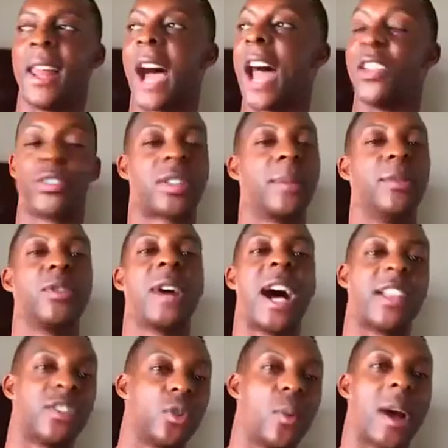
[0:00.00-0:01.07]
I know some of you
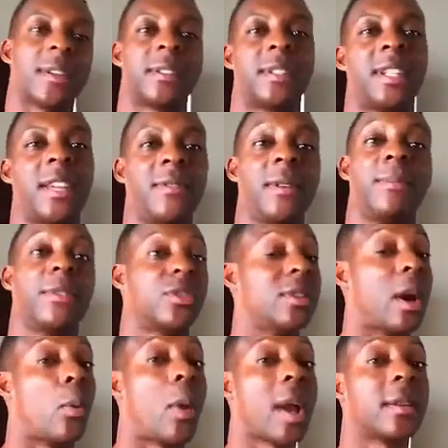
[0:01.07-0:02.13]
guys, you watch the TV, but
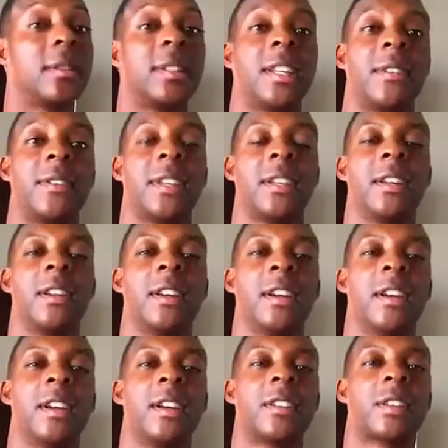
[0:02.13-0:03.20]
you're not watching TV.
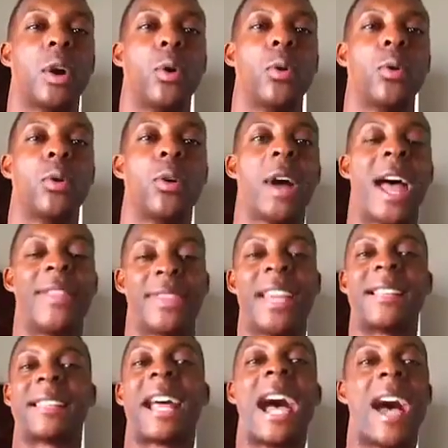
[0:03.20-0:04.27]
So at
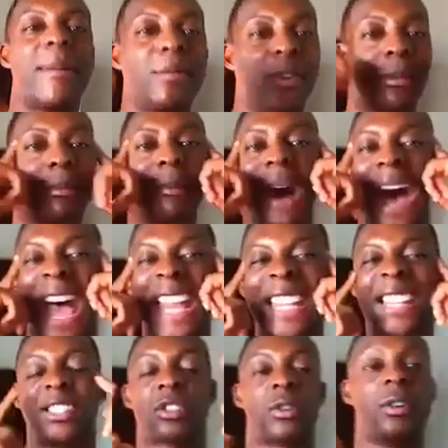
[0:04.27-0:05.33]
that time, your
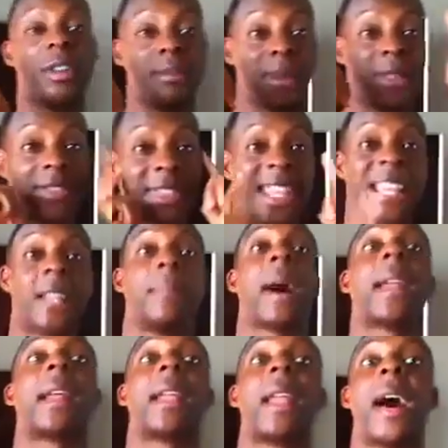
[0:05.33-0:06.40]
mind is going to be thinking
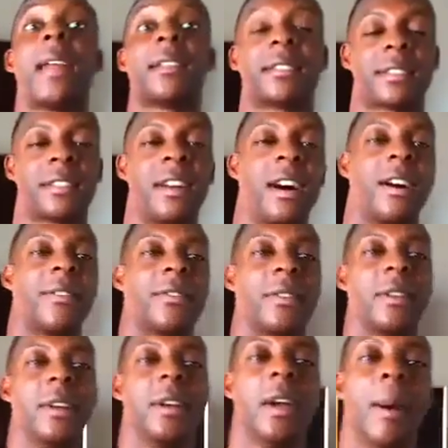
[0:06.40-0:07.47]
about a lot of stuff,
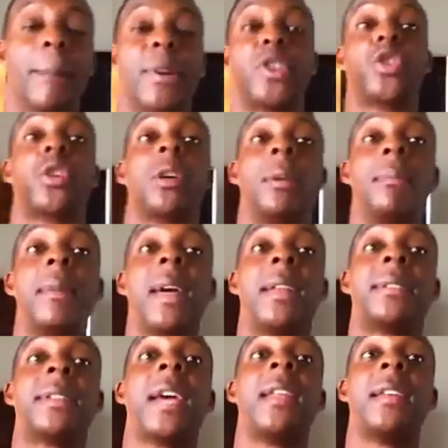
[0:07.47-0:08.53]
but you're going to
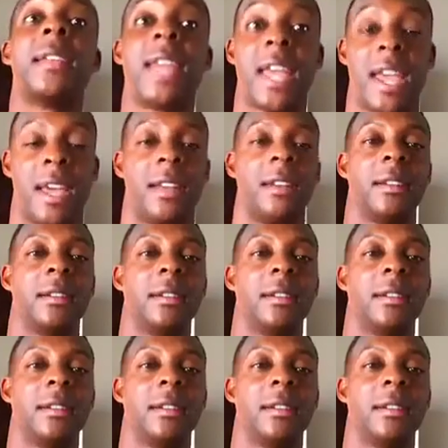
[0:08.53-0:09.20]
meditate again.